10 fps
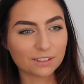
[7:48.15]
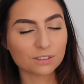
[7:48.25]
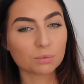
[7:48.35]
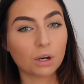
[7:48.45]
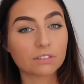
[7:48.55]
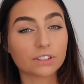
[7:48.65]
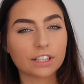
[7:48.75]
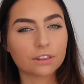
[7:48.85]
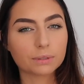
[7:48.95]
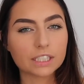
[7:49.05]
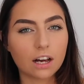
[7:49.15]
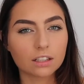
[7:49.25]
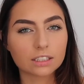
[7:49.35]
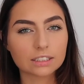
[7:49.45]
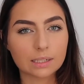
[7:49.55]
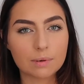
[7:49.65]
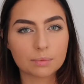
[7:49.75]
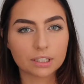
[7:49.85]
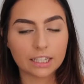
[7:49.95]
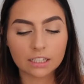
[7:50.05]
There was one for like $3, and I
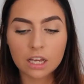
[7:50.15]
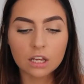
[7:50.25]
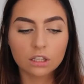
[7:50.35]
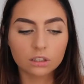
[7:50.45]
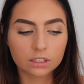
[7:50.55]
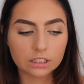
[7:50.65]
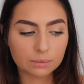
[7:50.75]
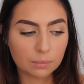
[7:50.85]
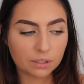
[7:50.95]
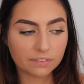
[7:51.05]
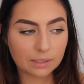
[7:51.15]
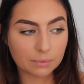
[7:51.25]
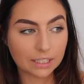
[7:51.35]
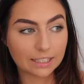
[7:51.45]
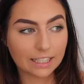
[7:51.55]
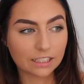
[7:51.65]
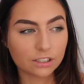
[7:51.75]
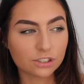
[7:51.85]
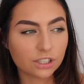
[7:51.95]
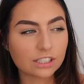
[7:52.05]
remember like looking to my boyfriend and being
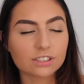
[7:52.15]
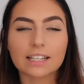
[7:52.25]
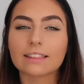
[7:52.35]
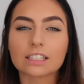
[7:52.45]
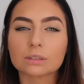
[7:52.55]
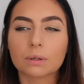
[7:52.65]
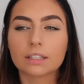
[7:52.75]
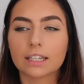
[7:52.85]
like, should I just get this one?